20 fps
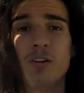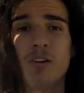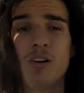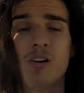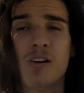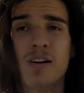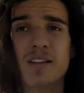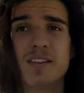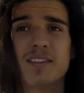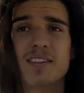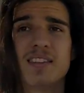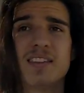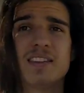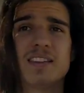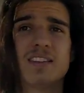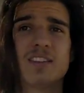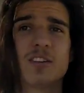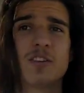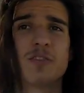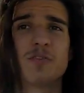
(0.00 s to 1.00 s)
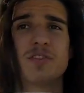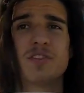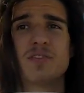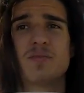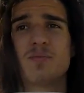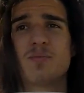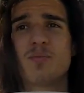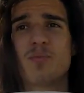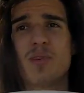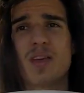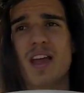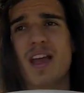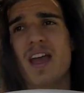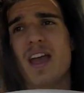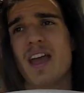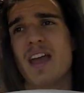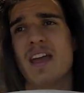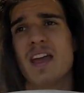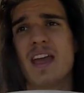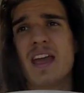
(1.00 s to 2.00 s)
honestly serves,
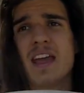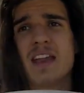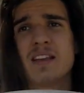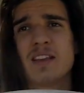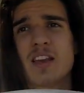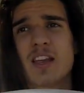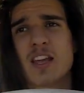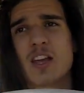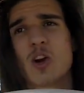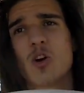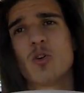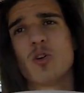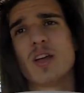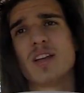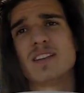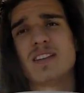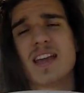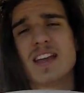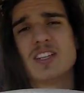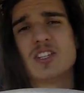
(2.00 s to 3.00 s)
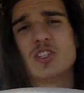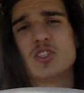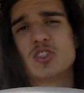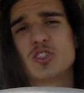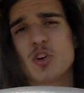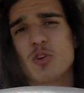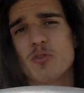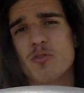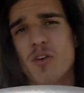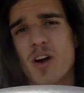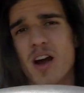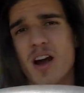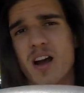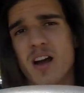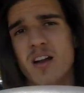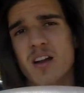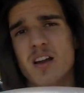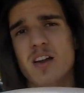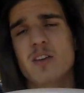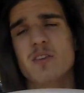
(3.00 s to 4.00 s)
it takes you so far.